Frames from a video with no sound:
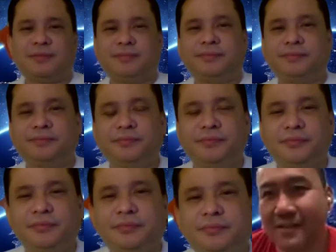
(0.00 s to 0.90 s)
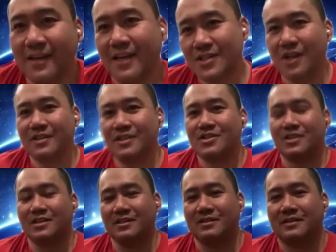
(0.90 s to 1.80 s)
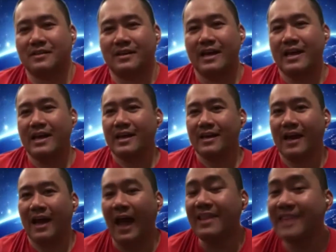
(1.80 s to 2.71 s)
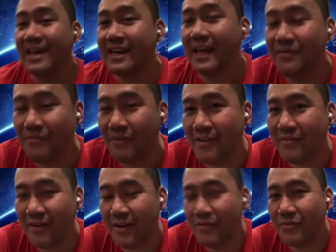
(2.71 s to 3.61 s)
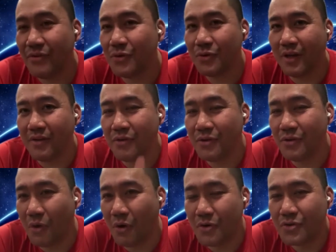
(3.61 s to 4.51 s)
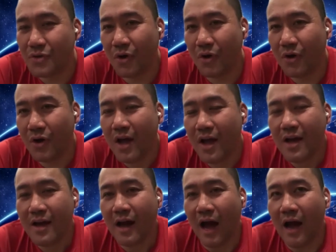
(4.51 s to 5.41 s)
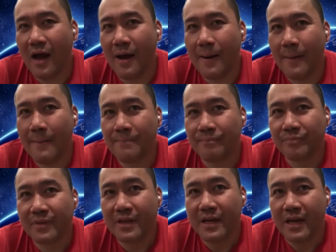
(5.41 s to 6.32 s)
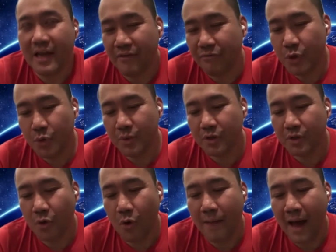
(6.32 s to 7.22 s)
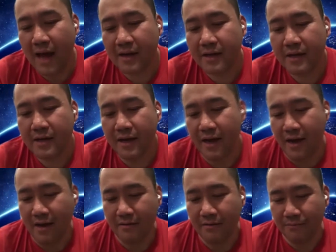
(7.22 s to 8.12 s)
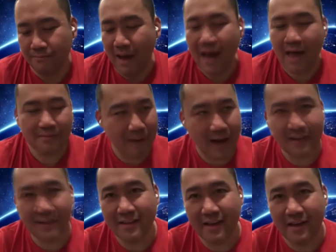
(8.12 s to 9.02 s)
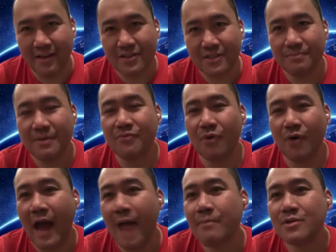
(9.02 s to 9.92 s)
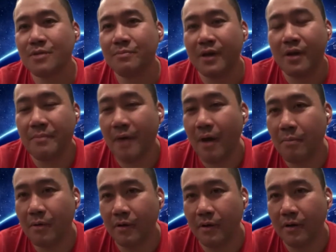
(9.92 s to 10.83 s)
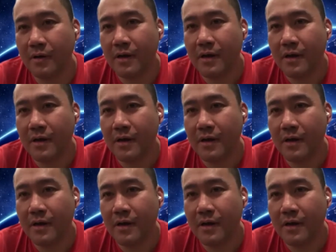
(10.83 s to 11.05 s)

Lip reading: all digital. It's all digital. And then if you know also, um, if you will go back in the days before Amazon became popular,